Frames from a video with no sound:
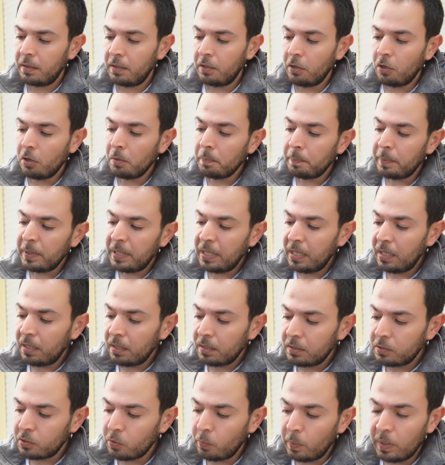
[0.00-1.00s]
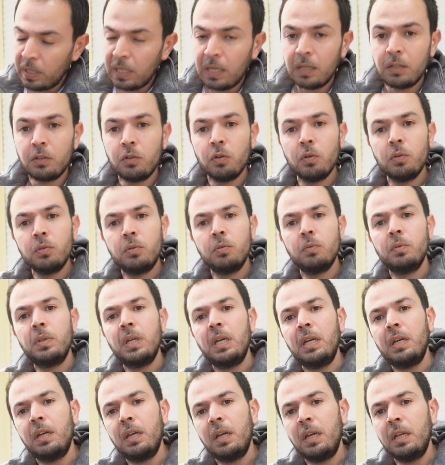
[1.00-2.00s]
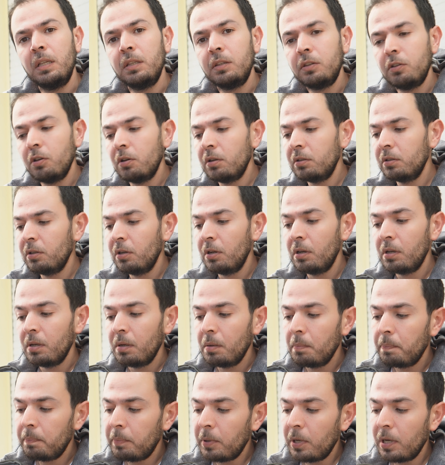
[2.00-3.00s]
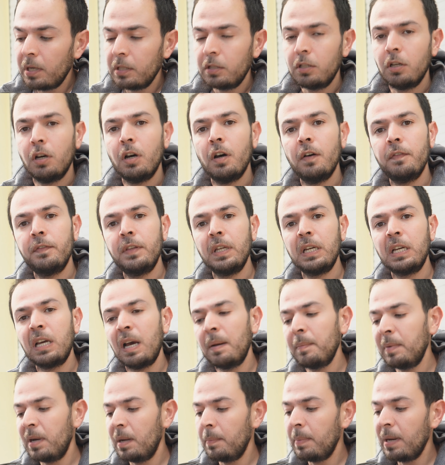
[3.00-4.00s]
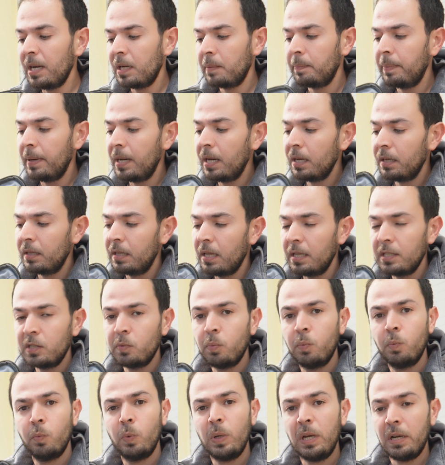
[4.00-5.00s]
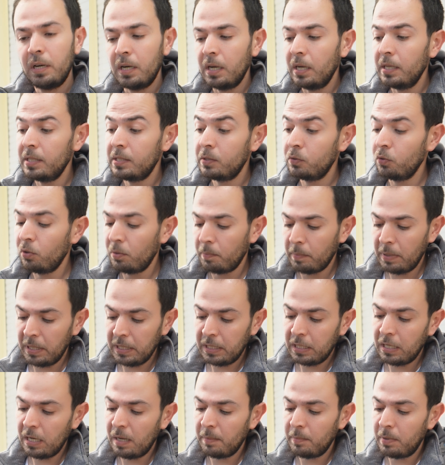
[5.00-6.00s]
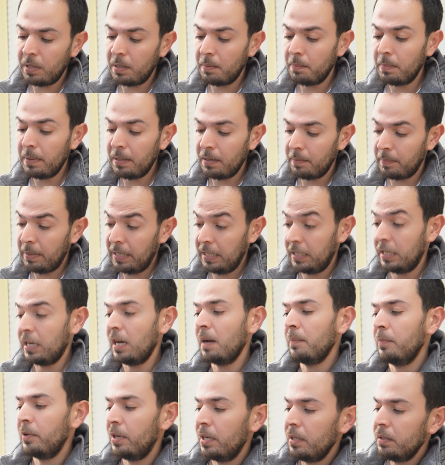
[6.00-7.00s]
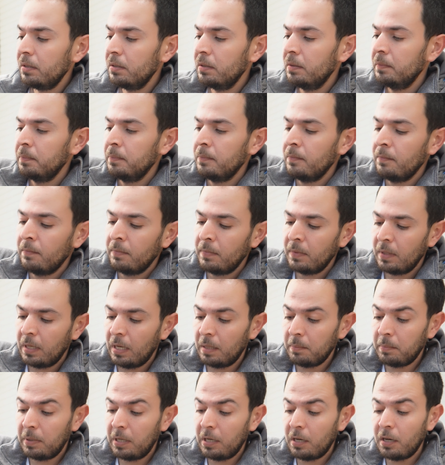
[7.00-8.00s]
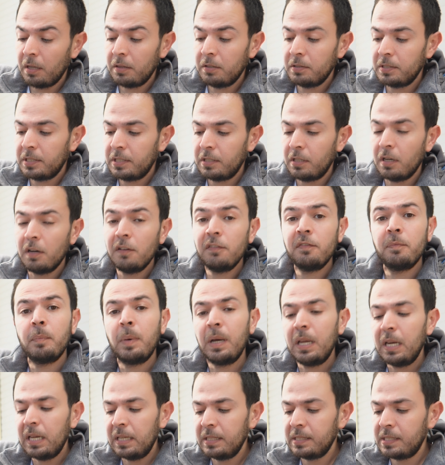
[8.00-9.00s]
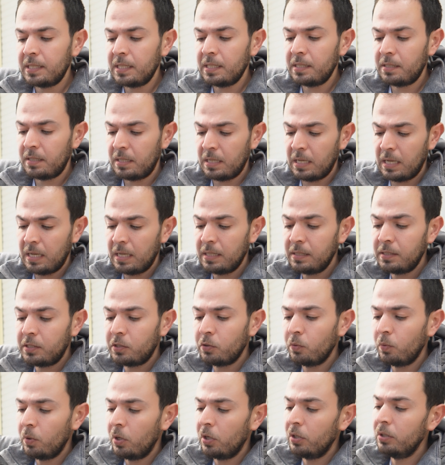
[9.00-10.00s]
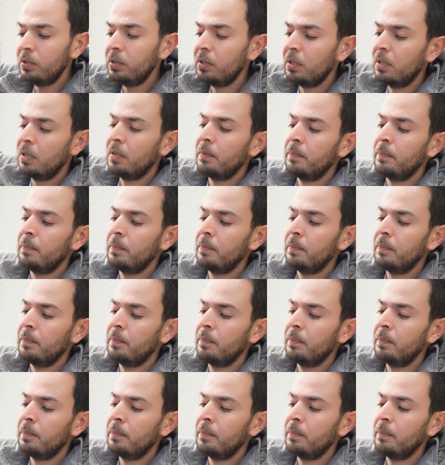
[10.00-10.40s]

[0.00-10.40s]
the opening so we can go to the internal part of the camera backpack. That's where I store my camera, my camera and my other stuff, my lenses and so on.